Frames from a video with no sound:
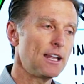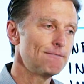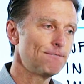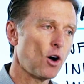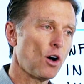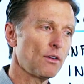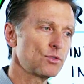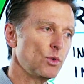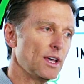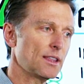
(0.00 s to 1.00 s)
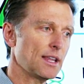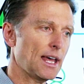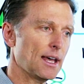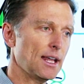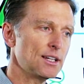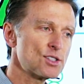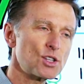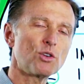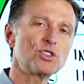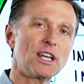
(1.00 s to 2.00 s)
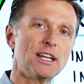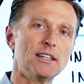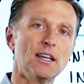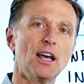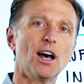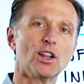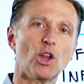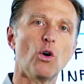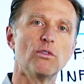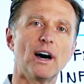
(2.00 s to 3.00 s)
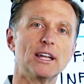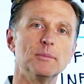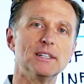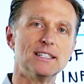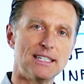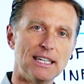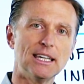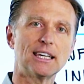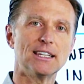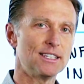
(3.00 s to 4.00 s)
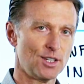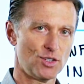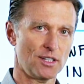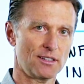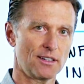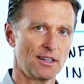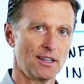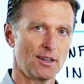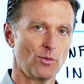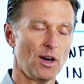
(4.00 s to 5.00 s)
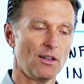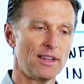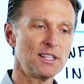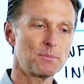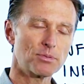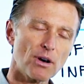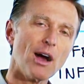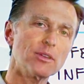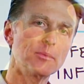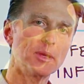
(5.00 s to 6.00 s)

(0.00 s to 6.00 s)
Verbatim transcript: involved with an associated low vitamin D condition. Well, that's probably